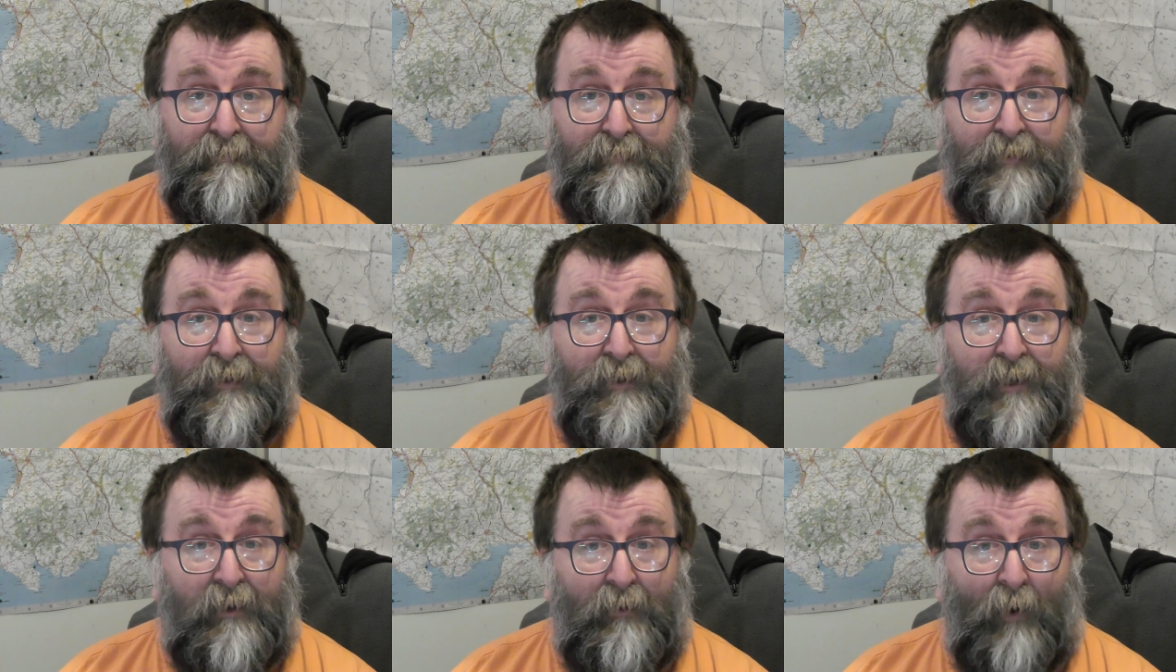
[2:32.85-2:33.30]

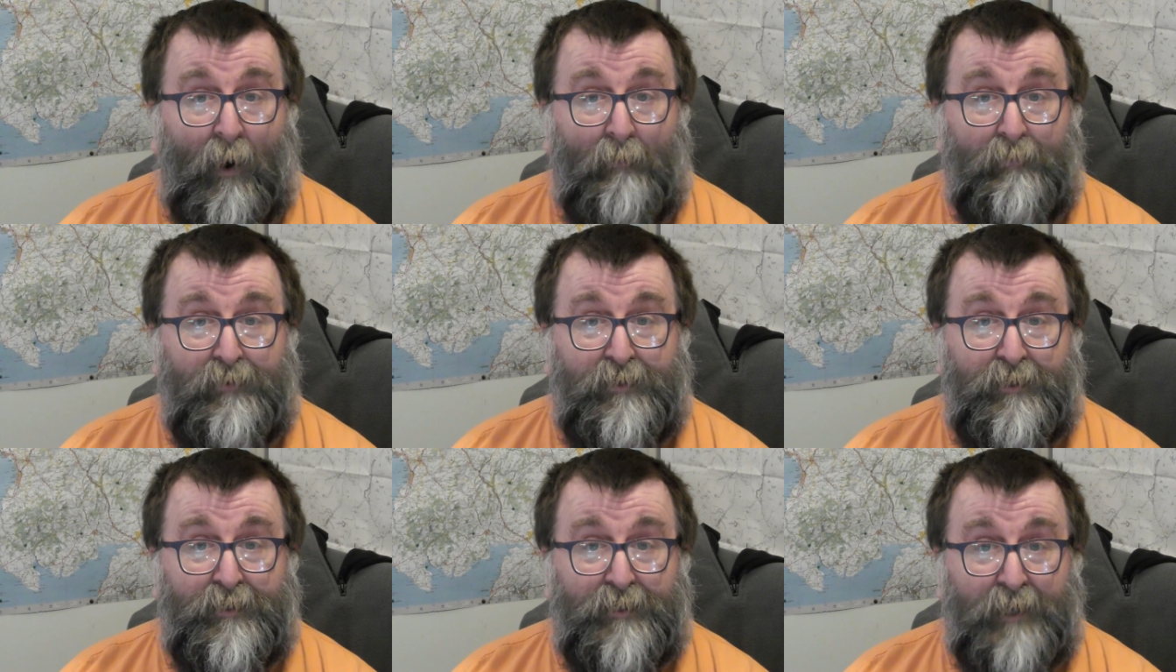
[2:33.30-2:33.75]
The new
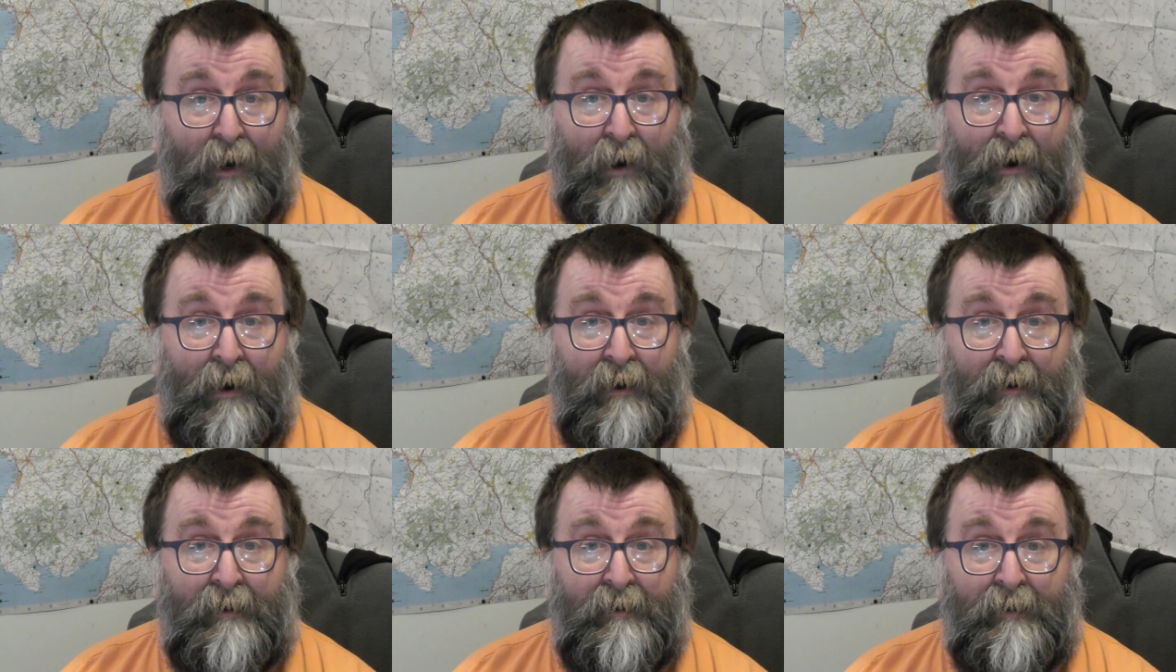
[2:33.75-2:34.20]
options
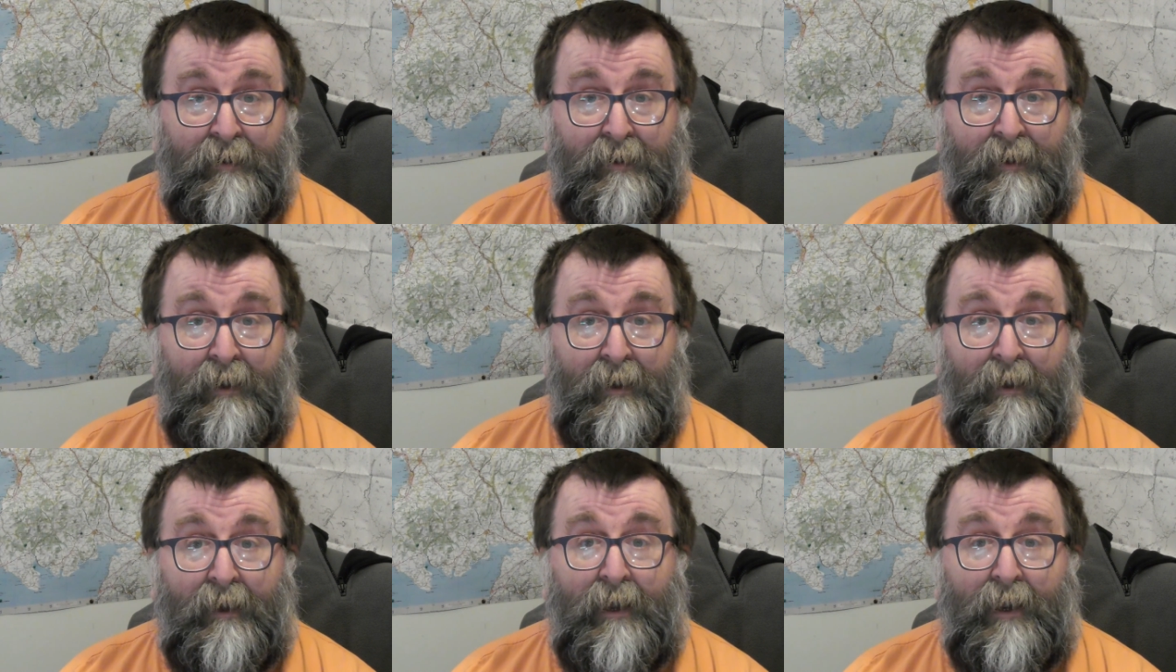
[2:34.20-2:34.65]
are
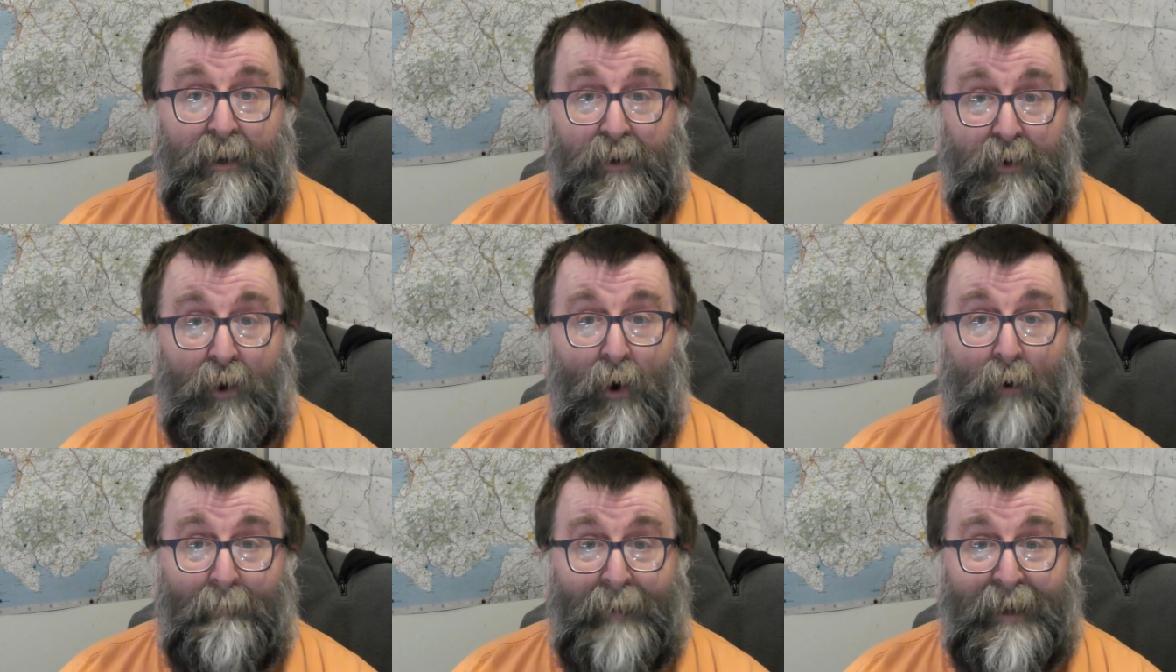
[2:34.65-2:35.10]

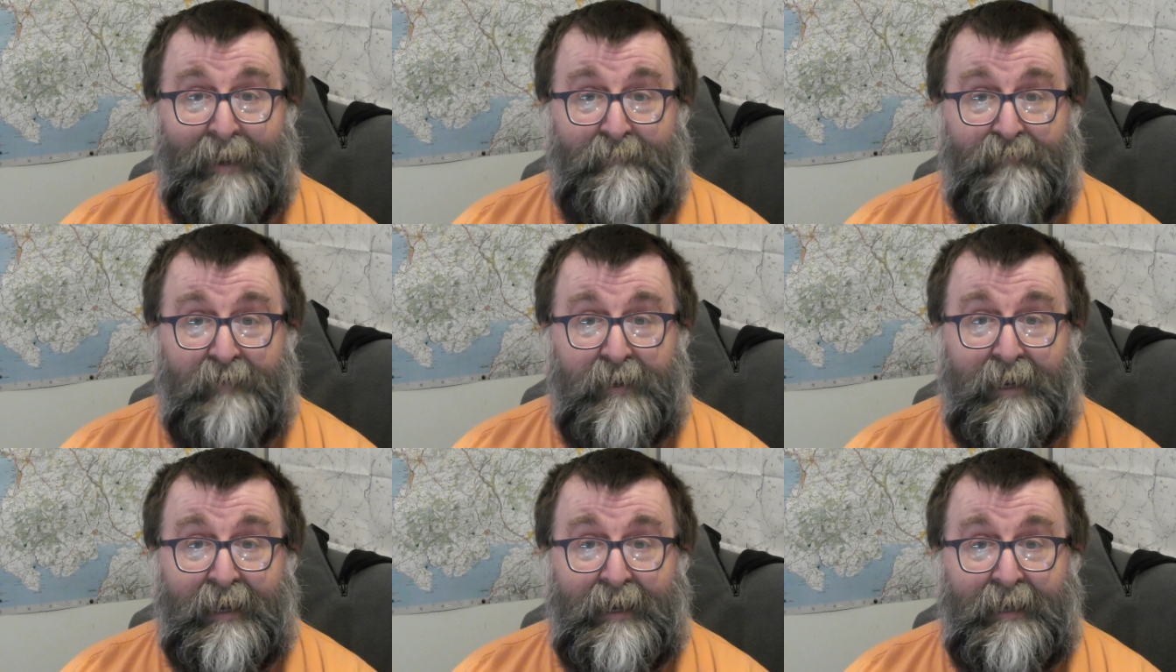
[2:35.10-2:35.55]
not made
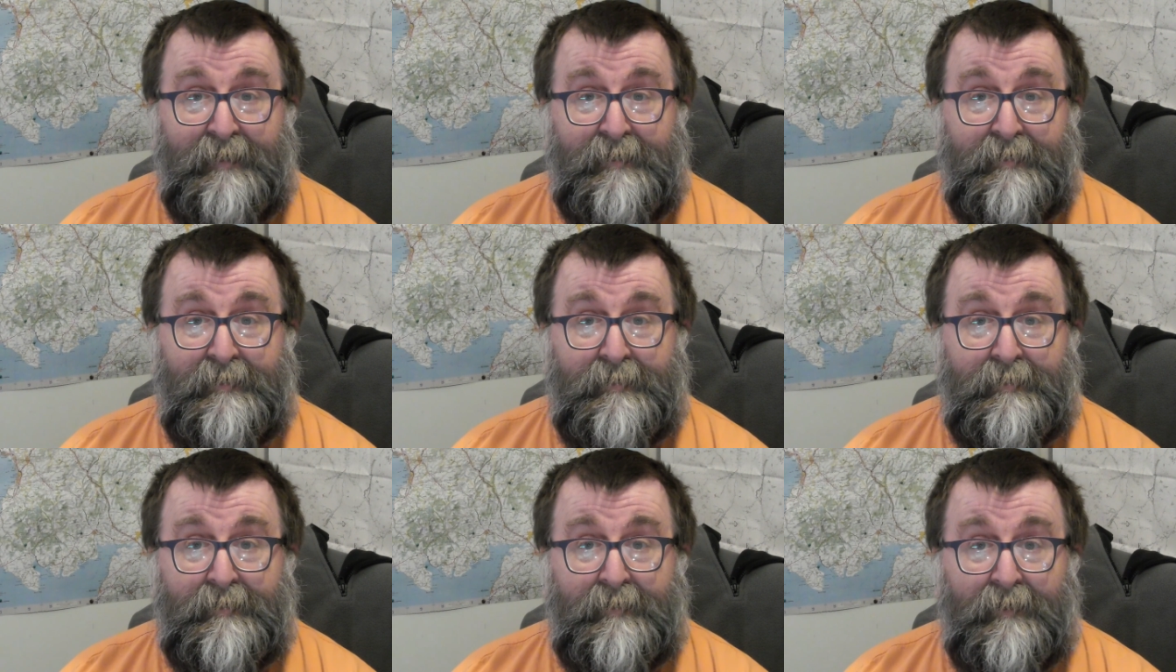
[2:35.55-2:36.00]
for
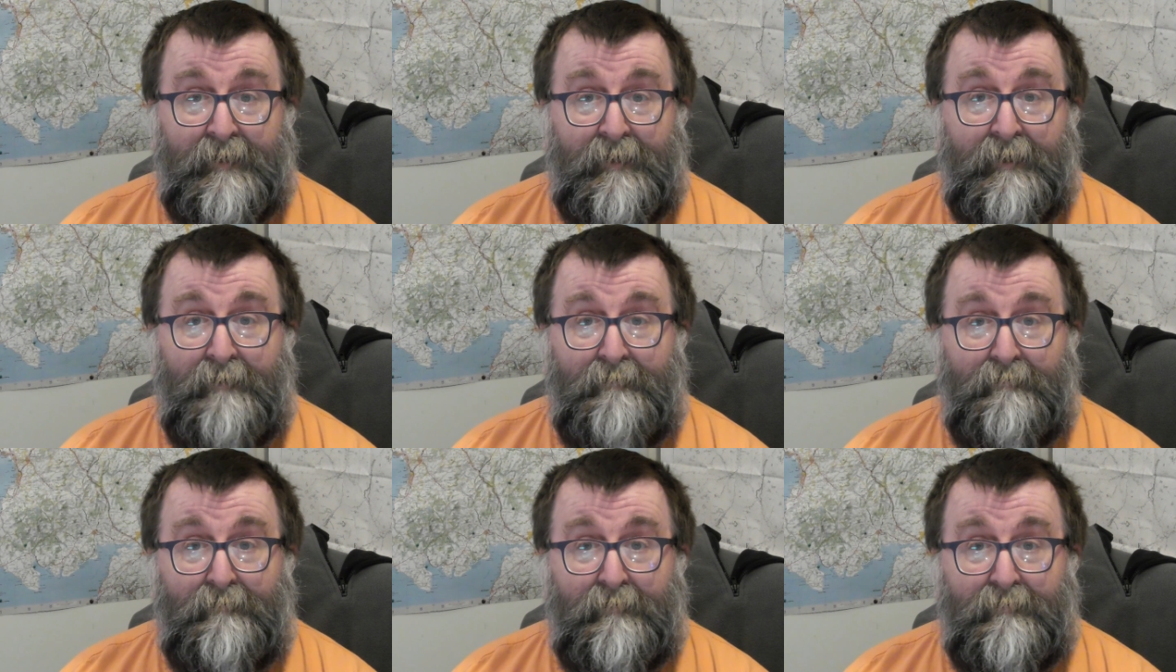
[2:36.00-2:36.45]
kids,
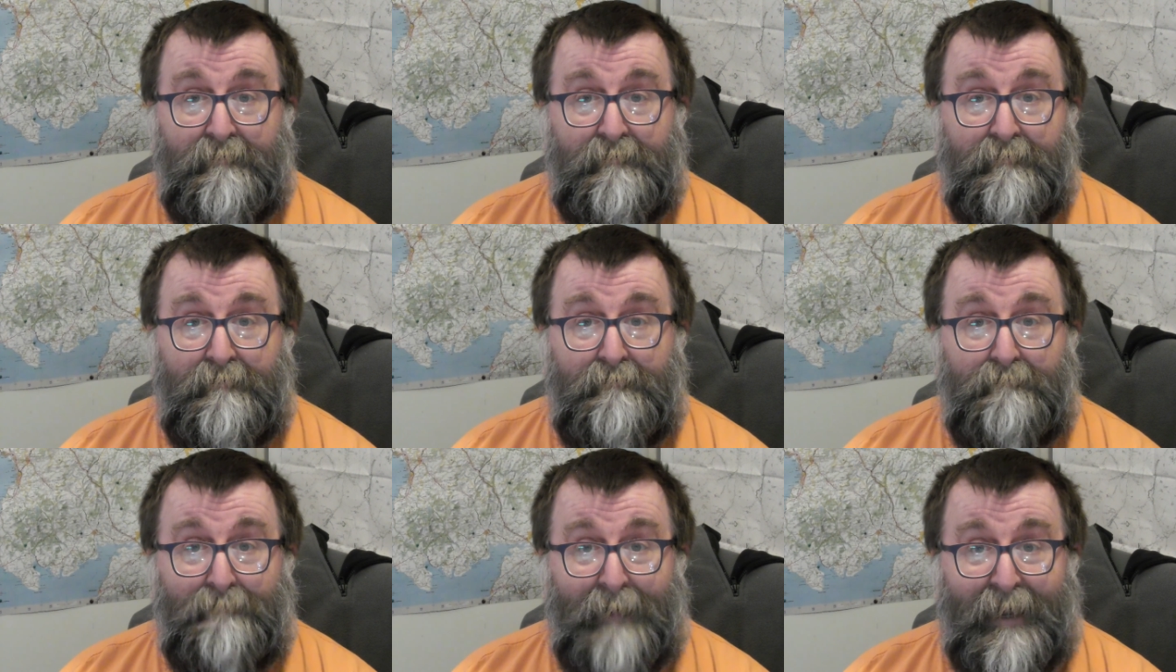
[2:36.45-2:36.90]

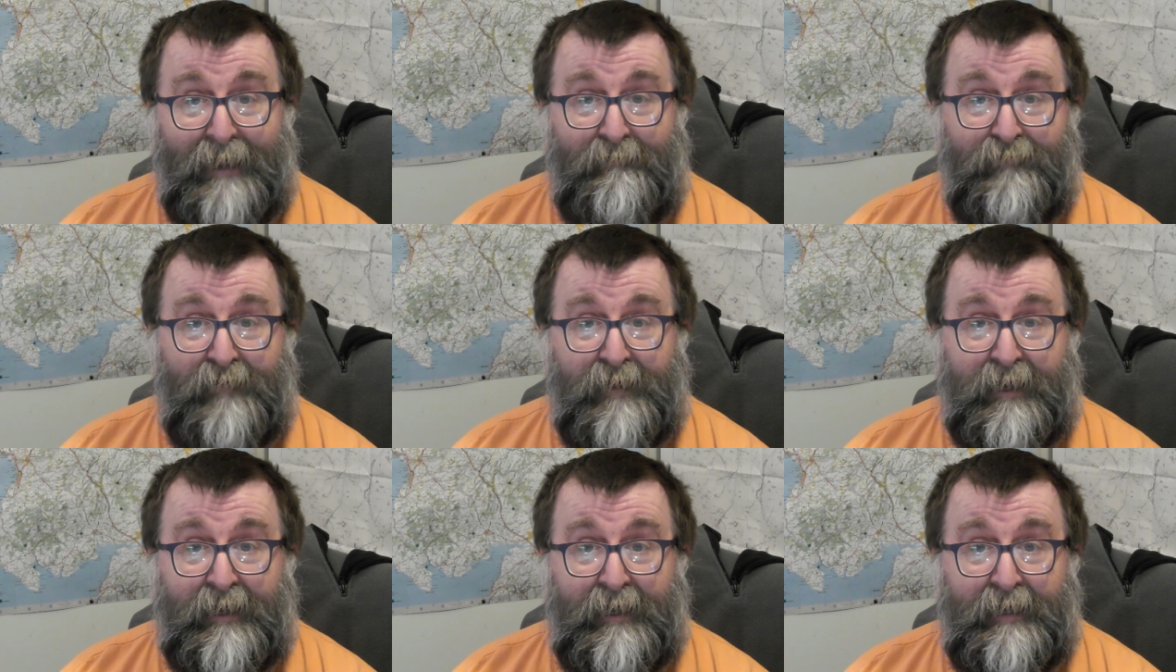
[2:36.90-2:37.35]
made
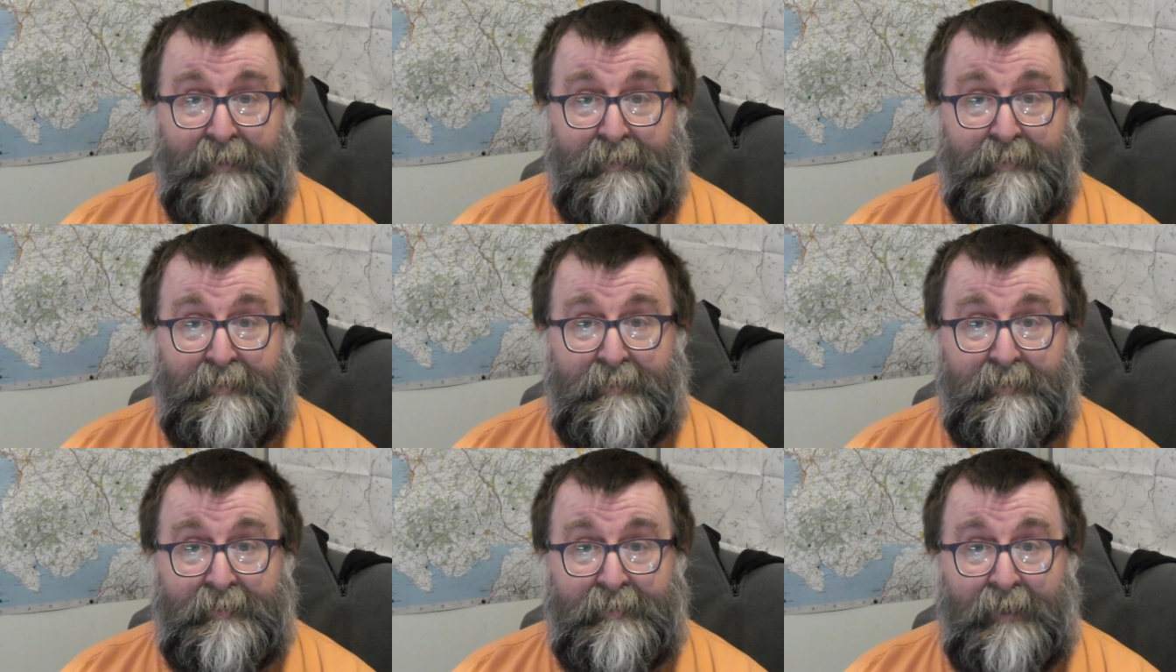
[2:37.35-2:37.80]
for
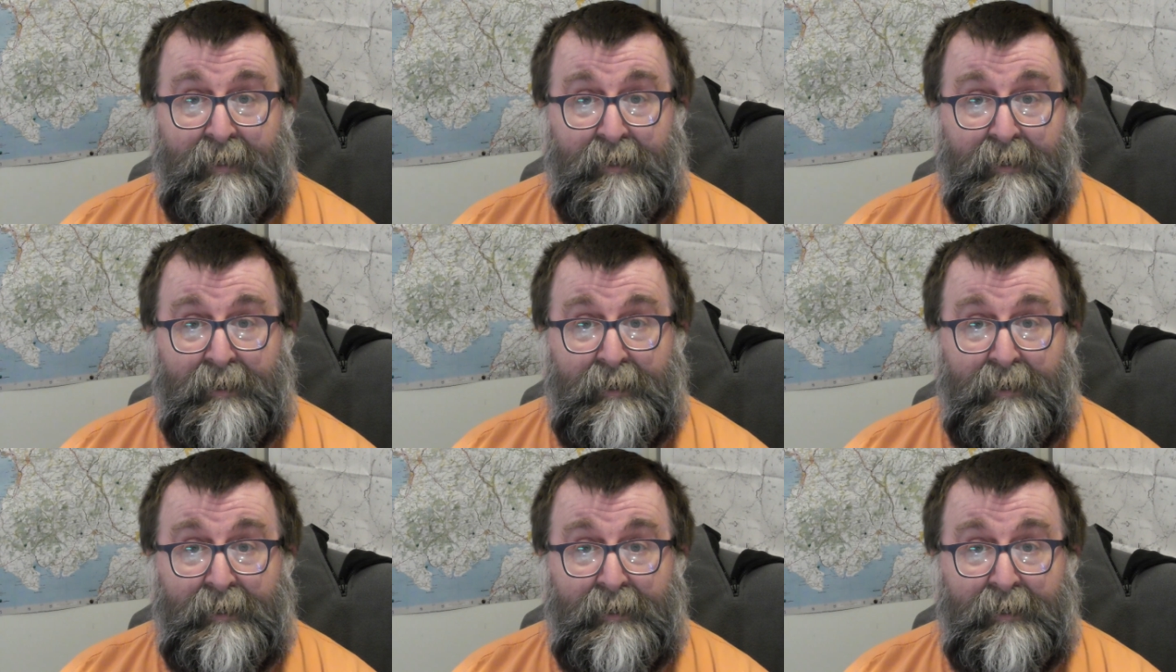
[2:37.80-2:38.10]
kids,